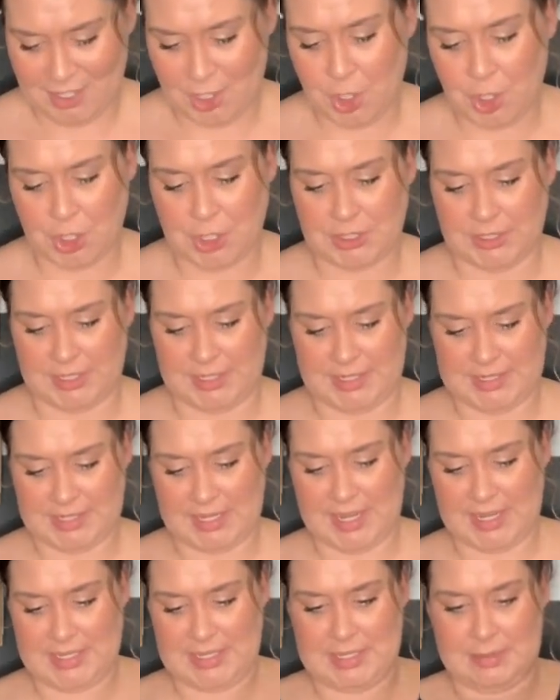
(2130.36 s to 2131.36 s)
Kirkland,
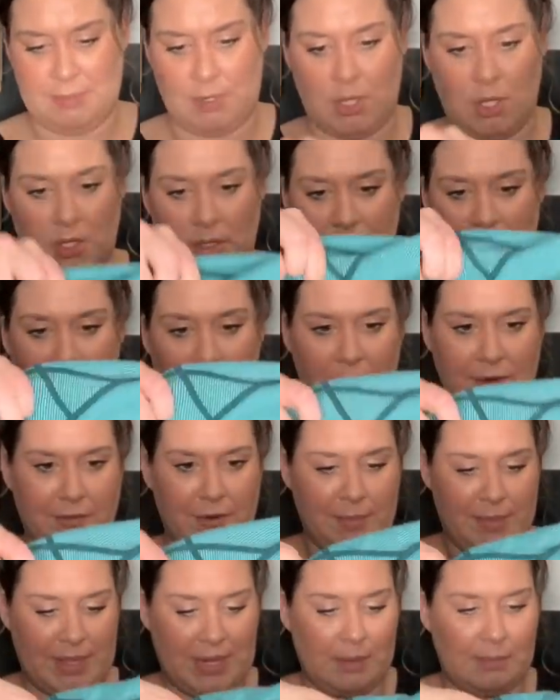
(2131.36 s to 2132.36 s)
size small. God
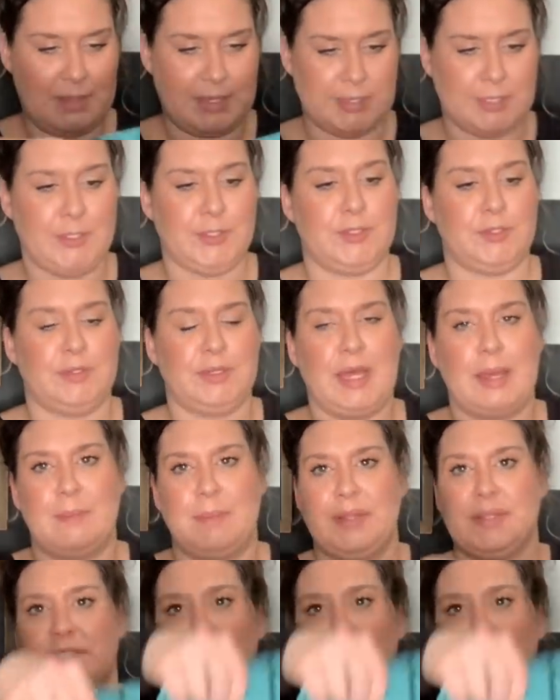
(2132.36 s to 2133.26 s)
forbid it be Lululemon